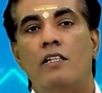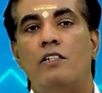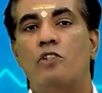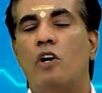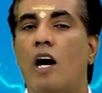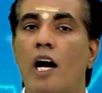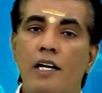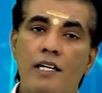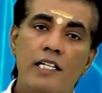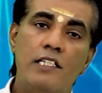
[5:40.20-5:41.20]
So,
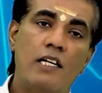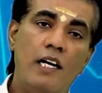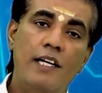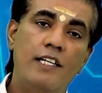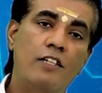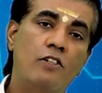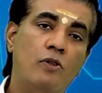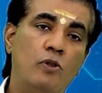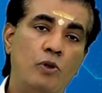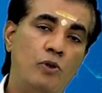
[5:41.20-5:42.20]
arteries related
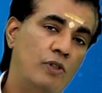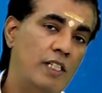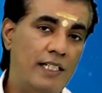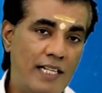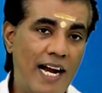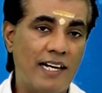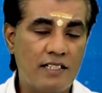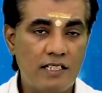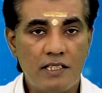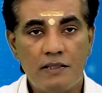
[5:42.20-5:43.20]
to the
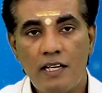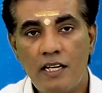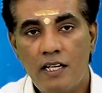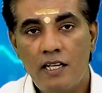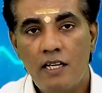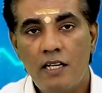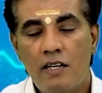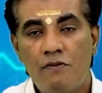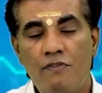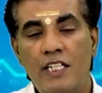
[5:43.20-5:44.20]
tongues,
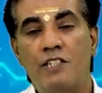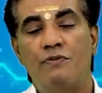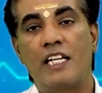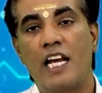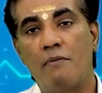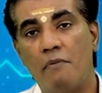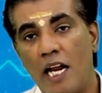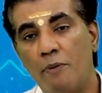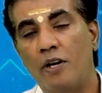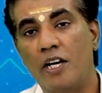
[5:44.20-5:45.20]
which we can
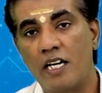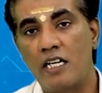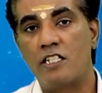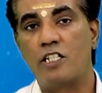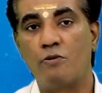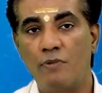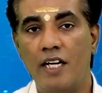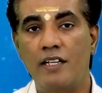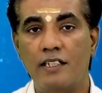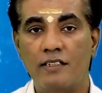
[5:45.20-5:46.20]
manipulate and
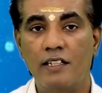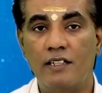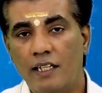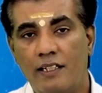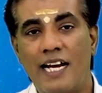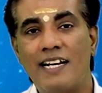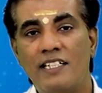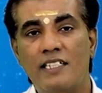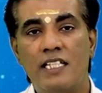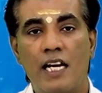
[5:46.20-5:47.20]
stimulate, is that the tongue
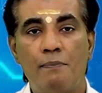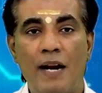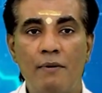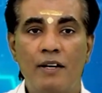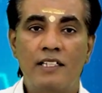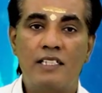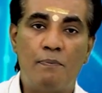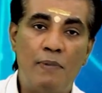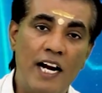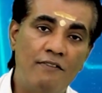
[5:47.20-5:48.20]
is primarily
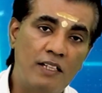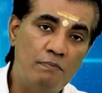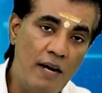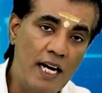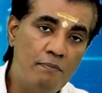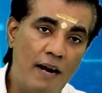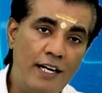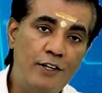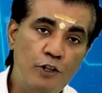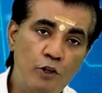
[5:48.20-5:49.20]
supplied with blood by
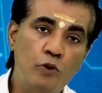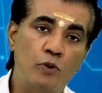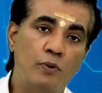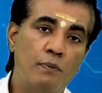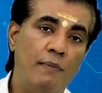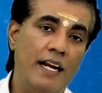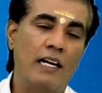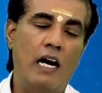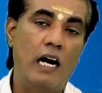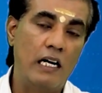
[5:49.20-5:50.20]
two main
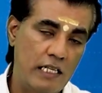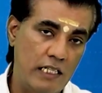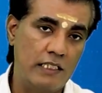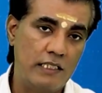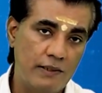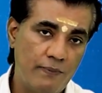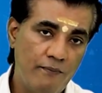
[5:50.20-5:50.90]
arteries,